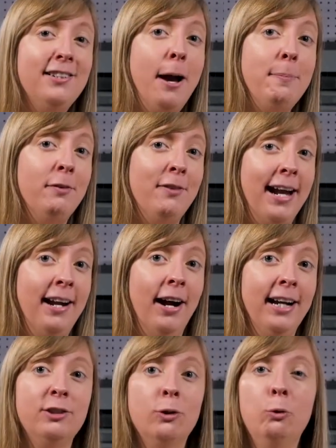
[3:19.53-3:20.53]
type of
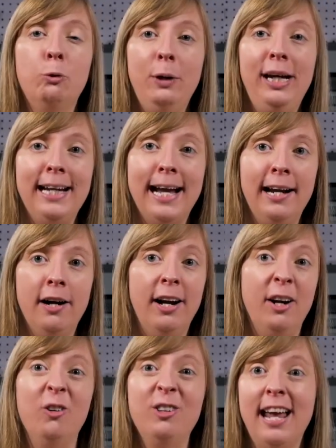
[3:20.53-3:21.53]
AI is called weak
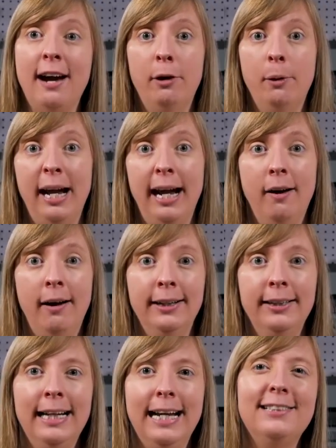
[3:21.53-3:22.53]
AI or narrow
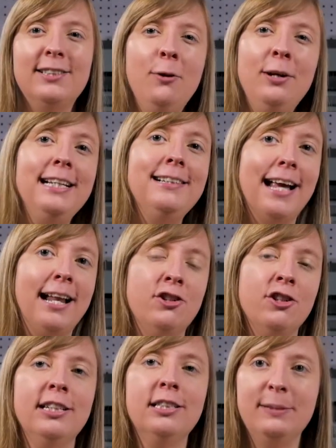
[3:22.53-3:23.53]
AI. It's only
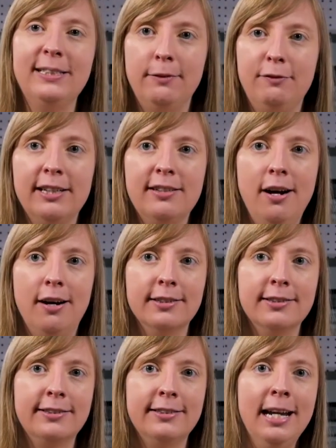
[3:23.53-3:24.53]
intelligent at specific
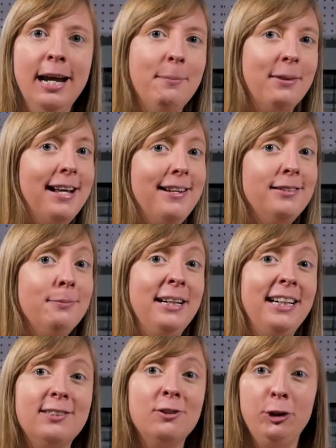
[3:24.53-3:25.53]
tasks. But that doesn't
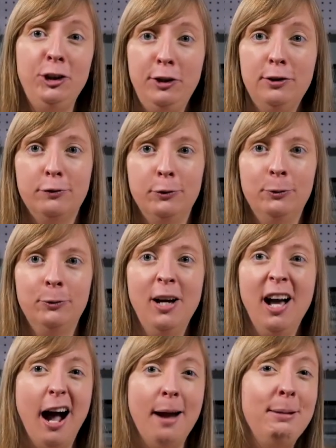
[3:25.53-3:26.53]
mean it's not useful.
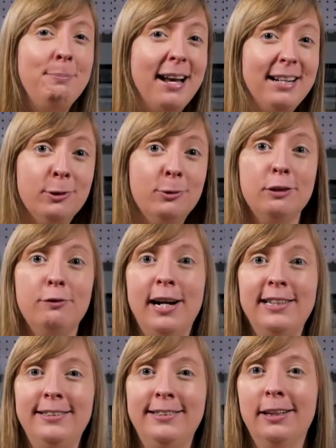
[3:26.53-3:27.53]
I mean, medical
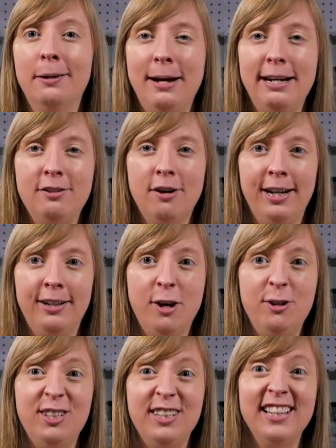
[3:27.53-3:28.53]
devices that can make
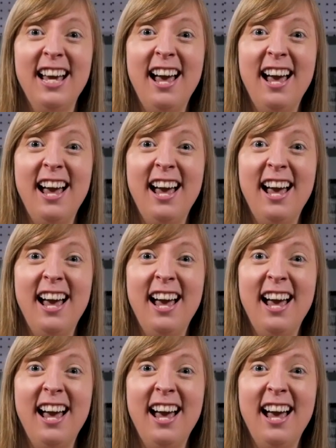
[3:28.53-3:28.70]
diagnoses